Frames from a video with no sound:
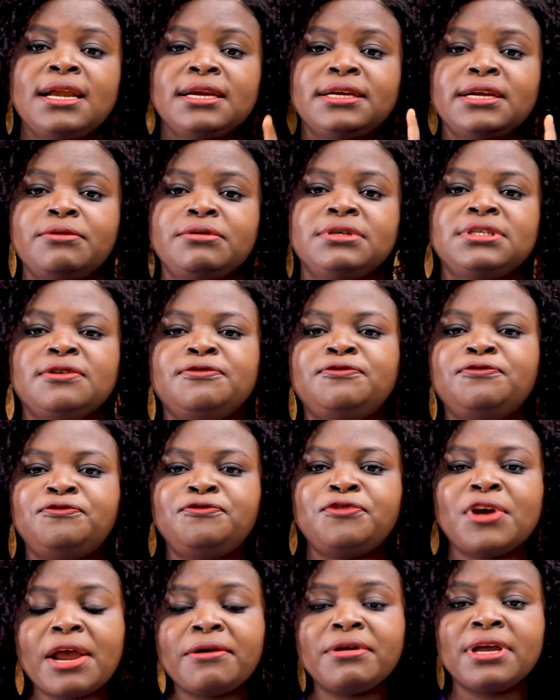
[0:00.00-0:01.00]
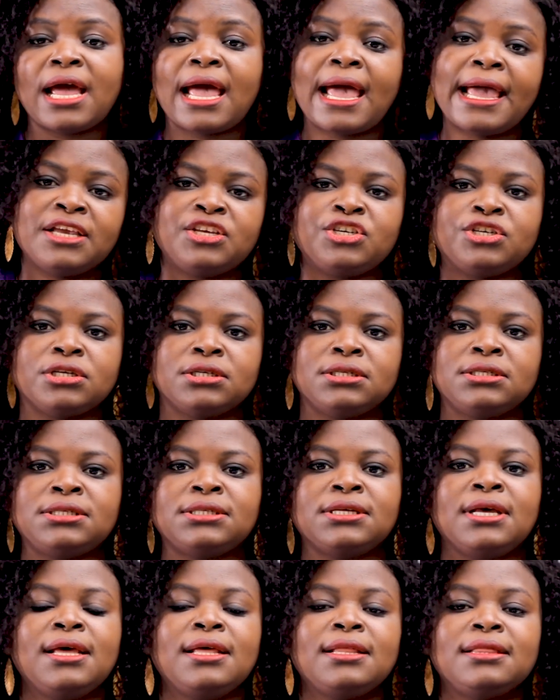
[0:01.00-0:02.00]
There is a very high
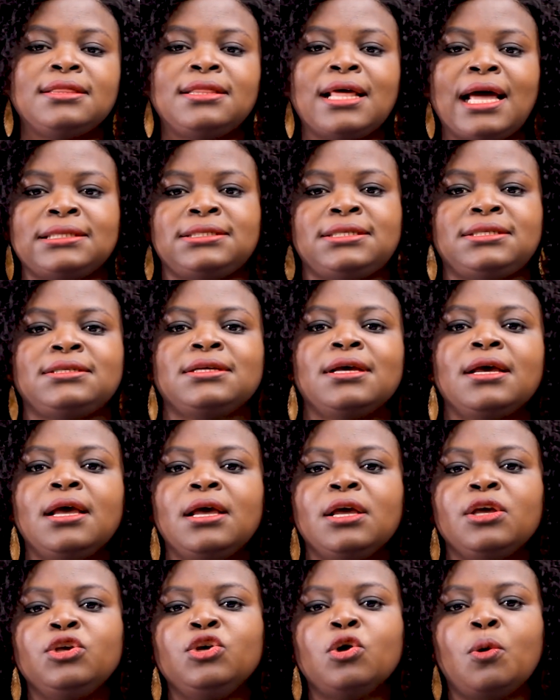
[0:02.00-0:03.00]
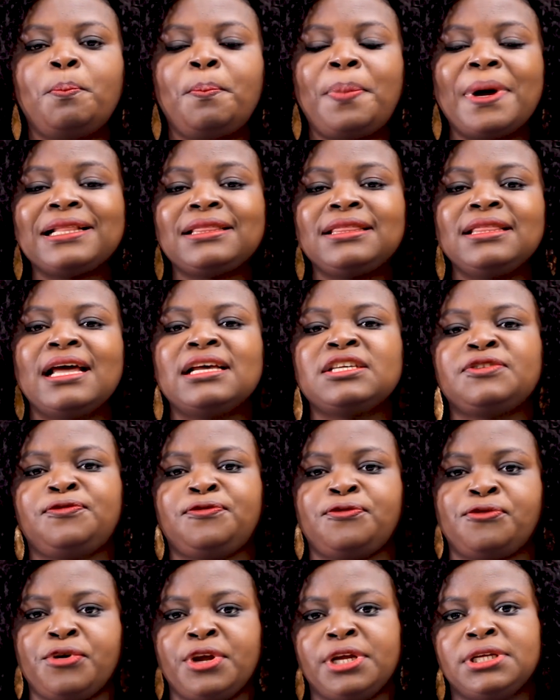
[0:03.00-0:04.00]
chance that your partner's
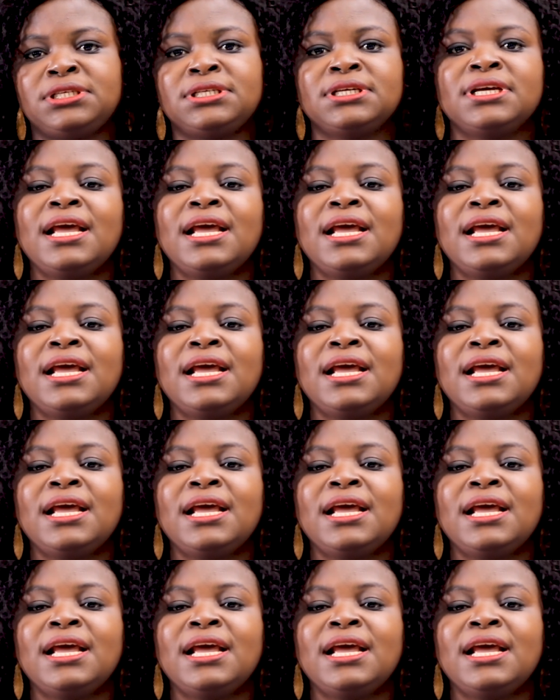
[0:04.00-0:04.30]
friend